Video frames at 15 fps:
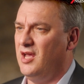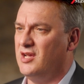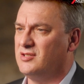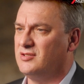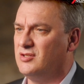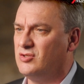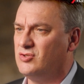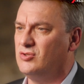
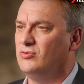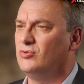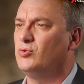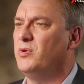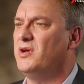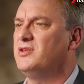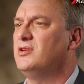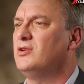as the June
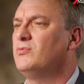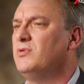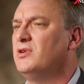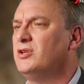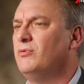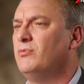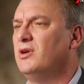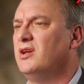twenty
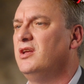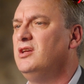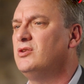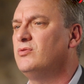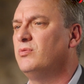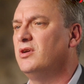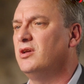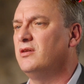twenty-one
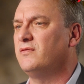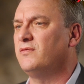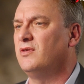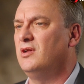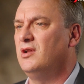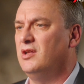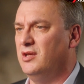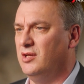heat wave
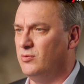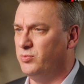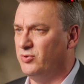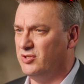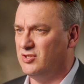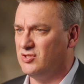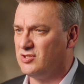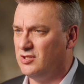in
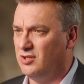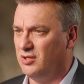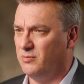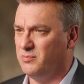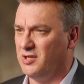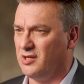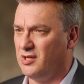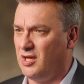British
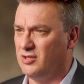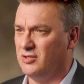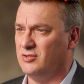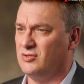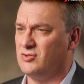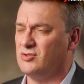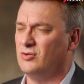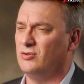Columbia,
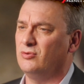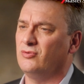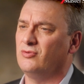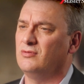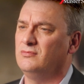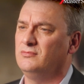Canada shows.